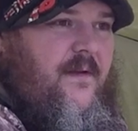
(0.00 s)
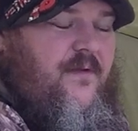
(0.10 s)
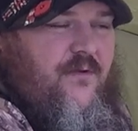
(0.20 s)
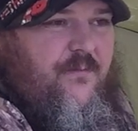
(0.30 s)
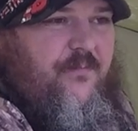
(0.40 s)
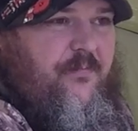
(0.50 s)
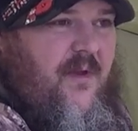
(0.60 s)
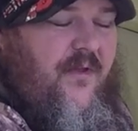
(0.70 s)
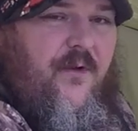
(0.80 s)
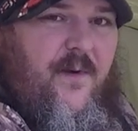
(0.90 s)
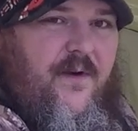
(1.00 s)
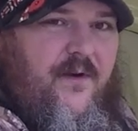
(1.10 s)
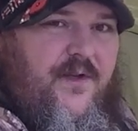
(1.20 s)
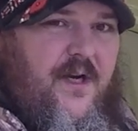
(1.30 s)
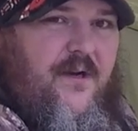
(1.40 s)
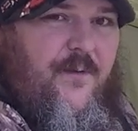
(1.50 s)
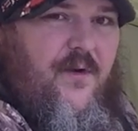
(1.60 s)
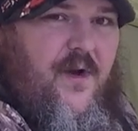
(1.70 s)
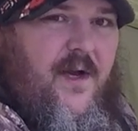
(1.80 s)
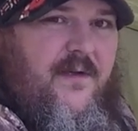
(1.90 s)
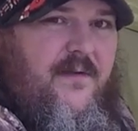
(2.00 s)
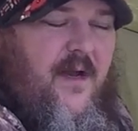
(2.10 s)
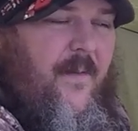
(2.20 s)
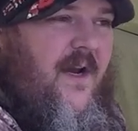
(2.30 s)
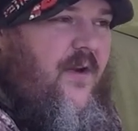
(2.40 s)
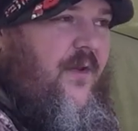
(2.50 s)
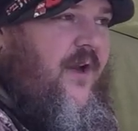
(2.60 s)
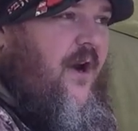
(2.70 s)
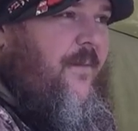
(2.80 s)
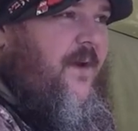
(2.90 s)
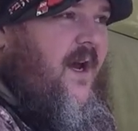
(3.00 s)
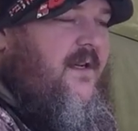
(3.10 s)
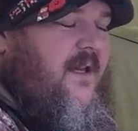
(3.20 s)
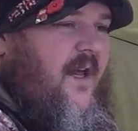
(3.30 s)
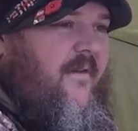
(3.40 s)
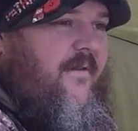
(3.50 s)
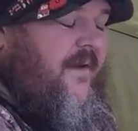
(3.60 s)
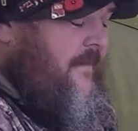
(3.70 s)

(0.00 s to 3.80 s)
so I thought, why not share it with you guys? I mean, I know the carp guys will have,